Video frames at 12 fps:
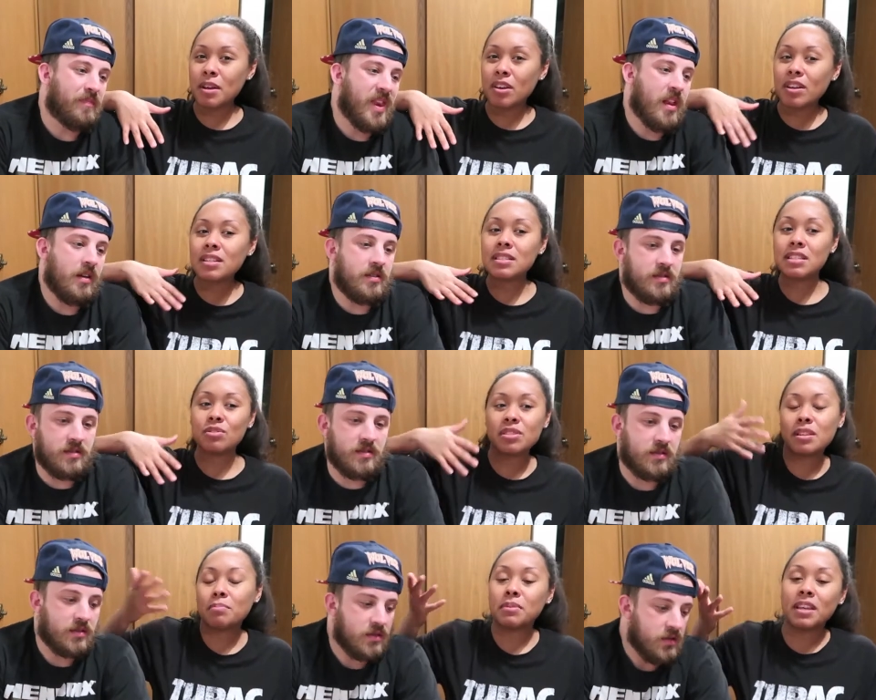Speaker 1: about until
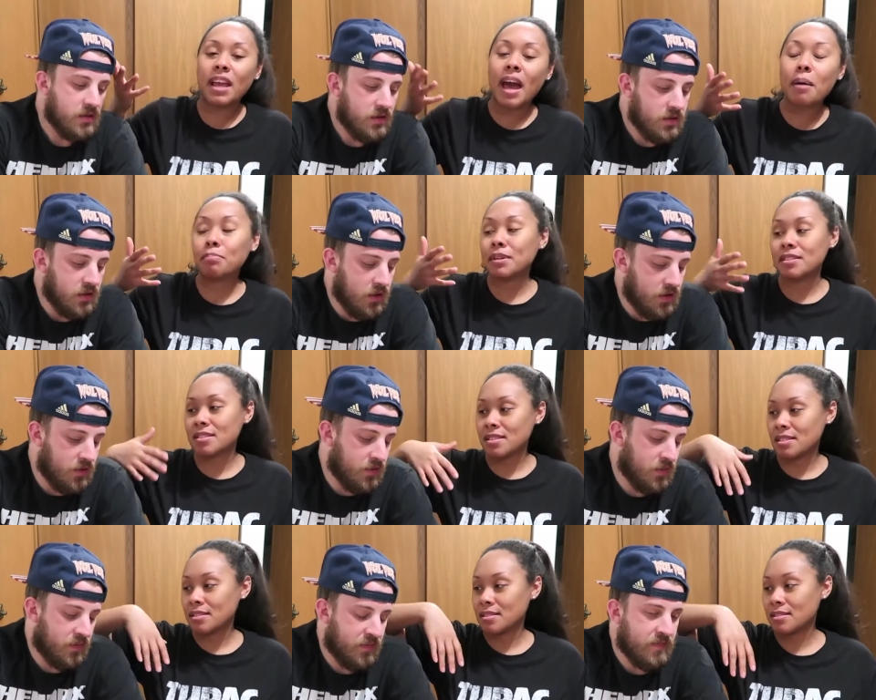something
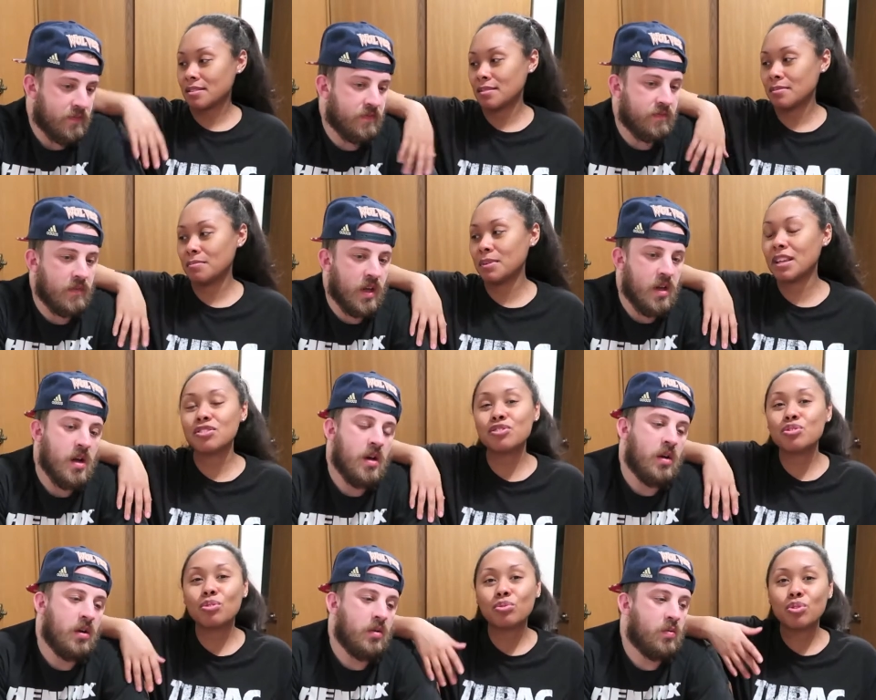happens because
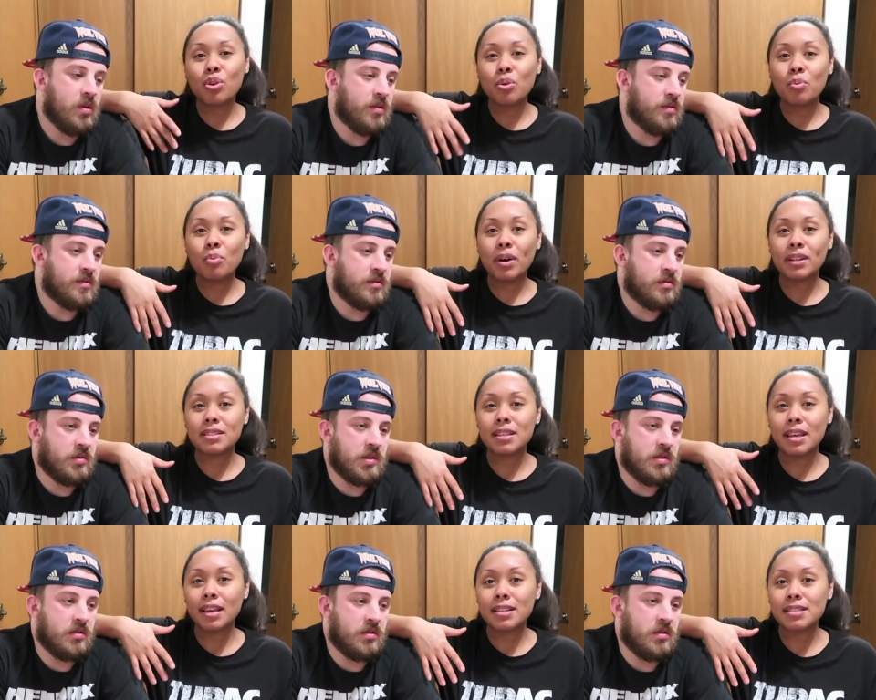you don't know well, what
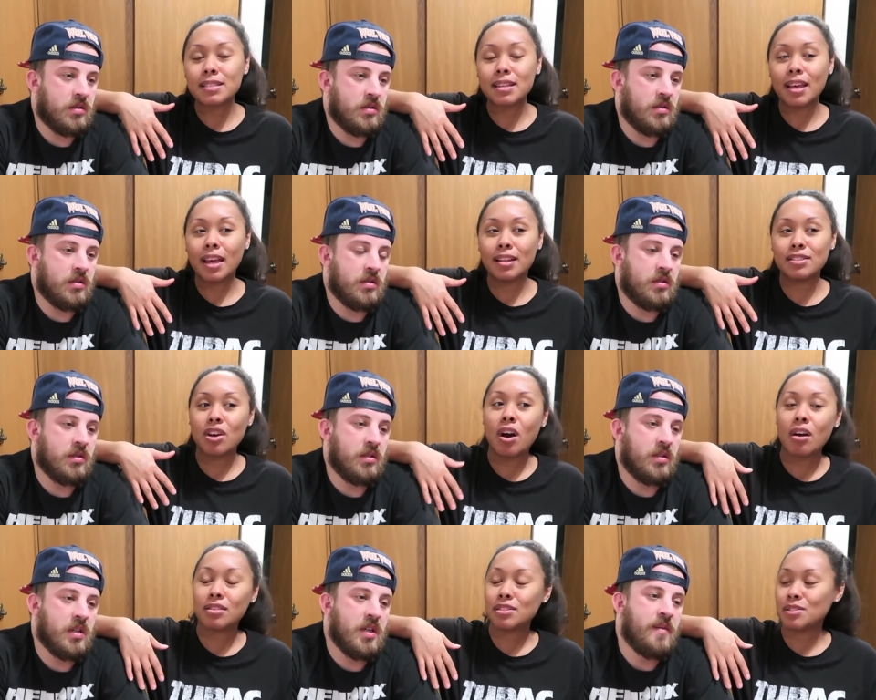ticks and
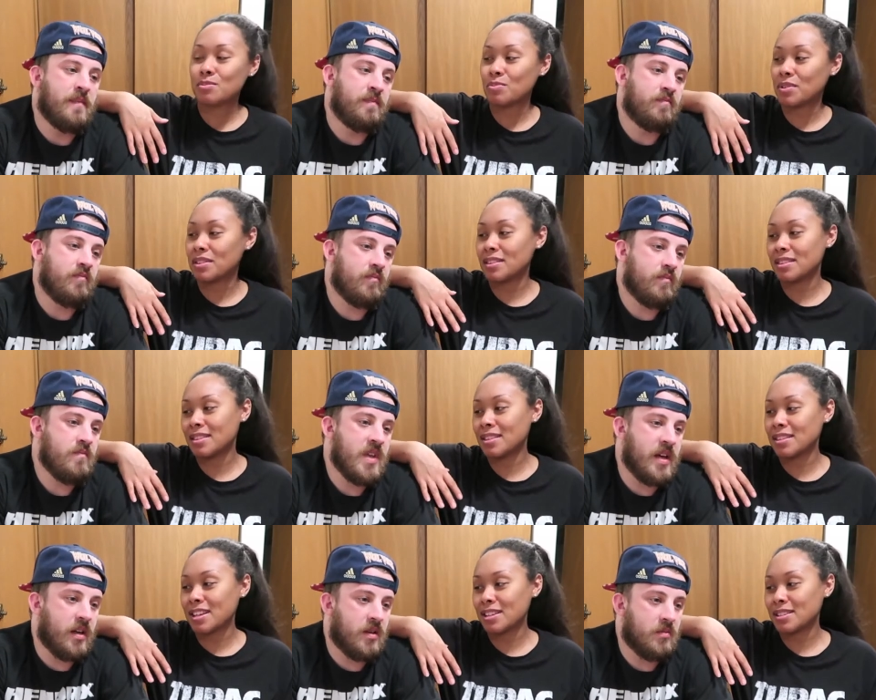talks
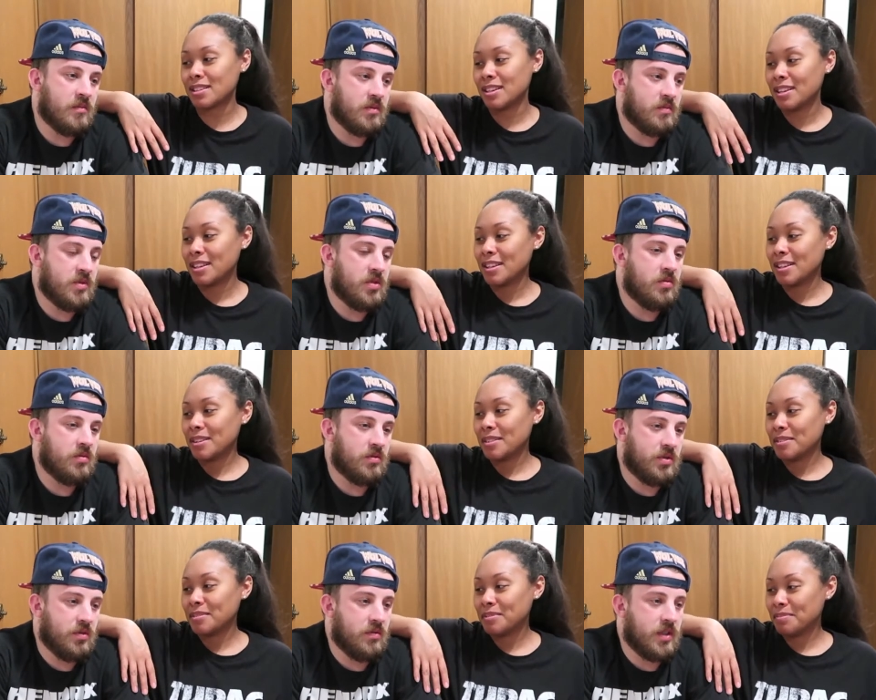
Speaker 2: yeah, to
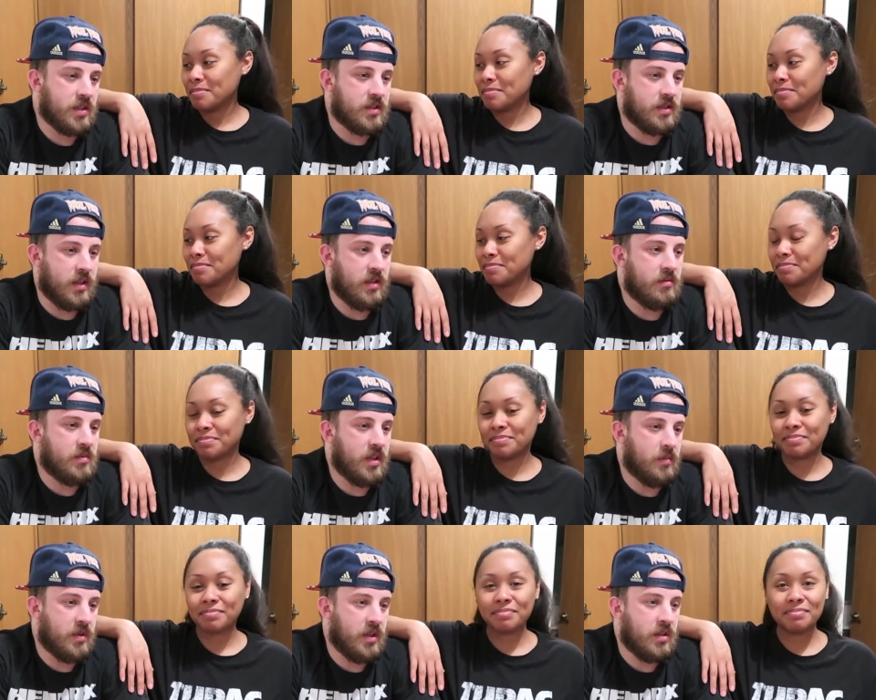to an extent, but
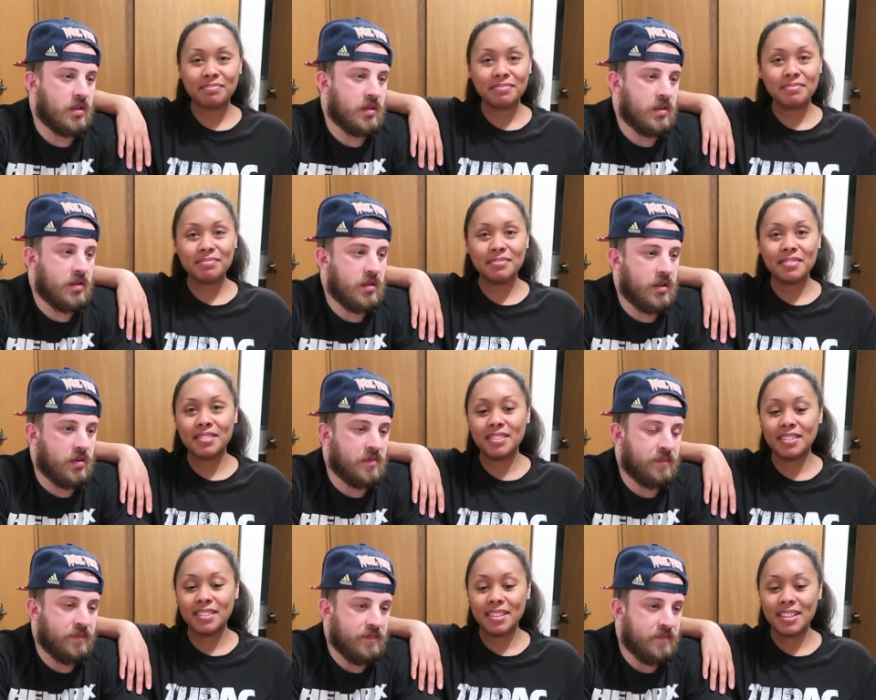I mean, you know,
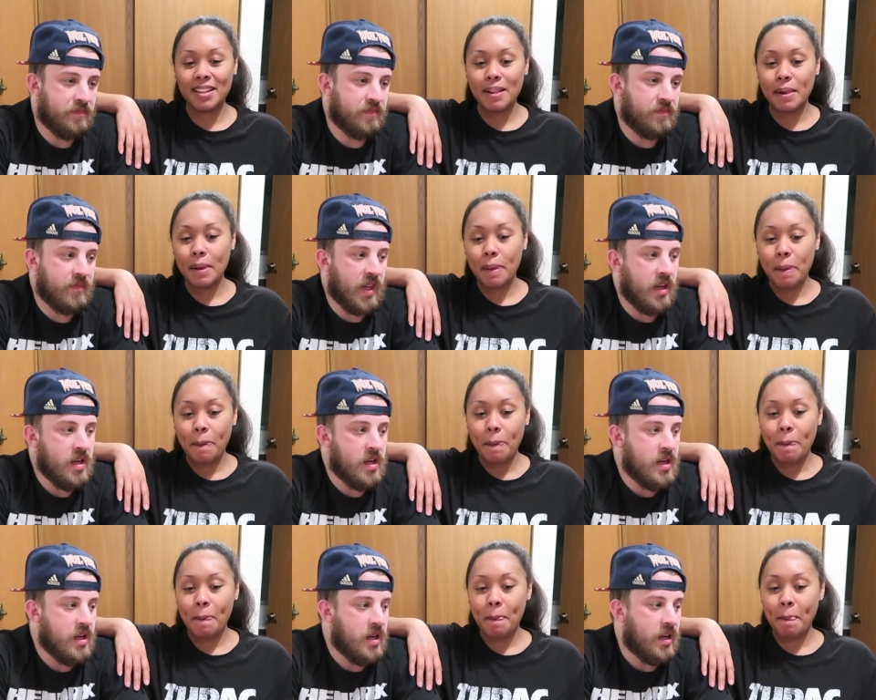
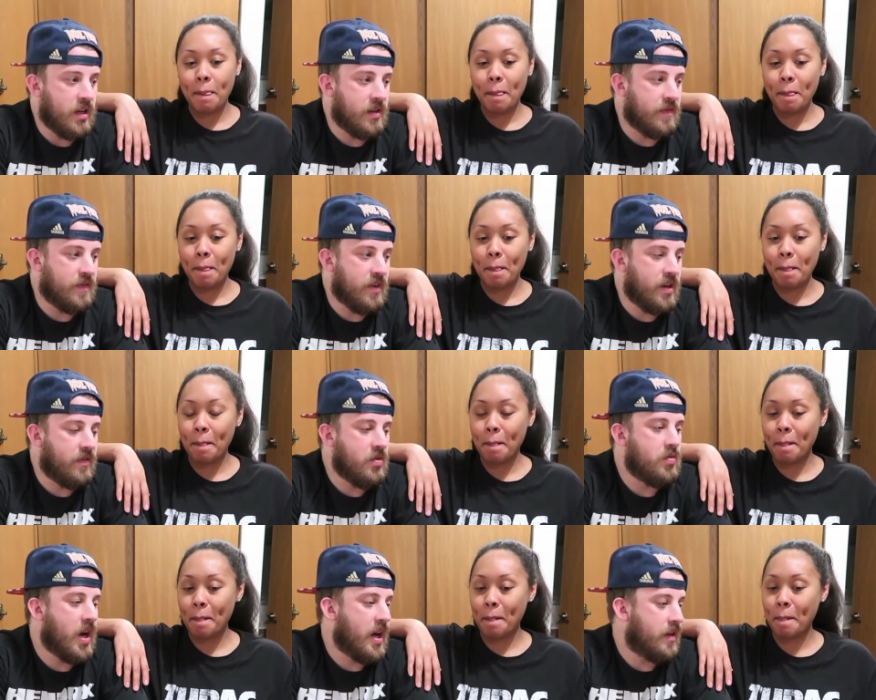if if
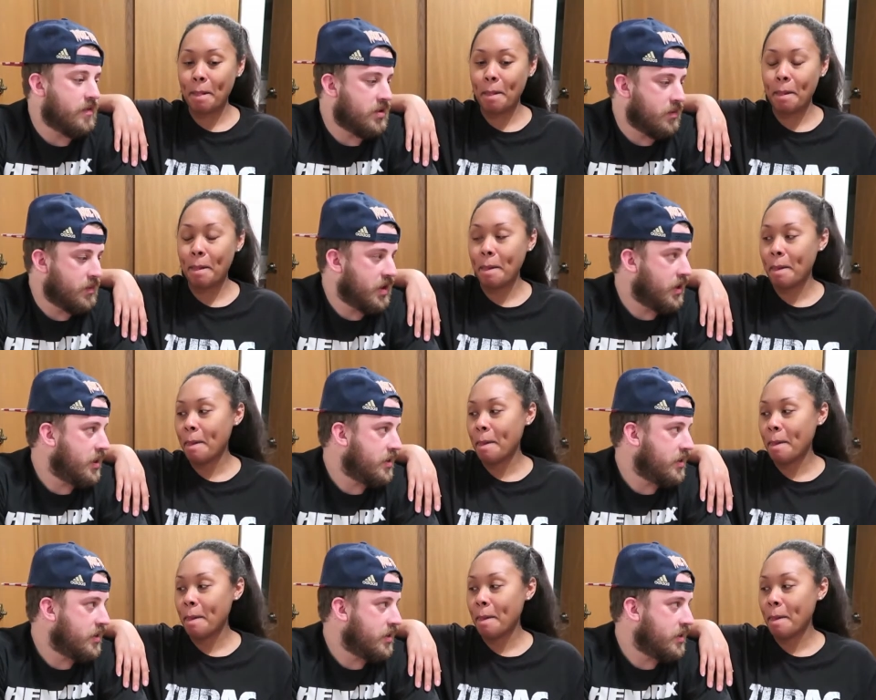you have something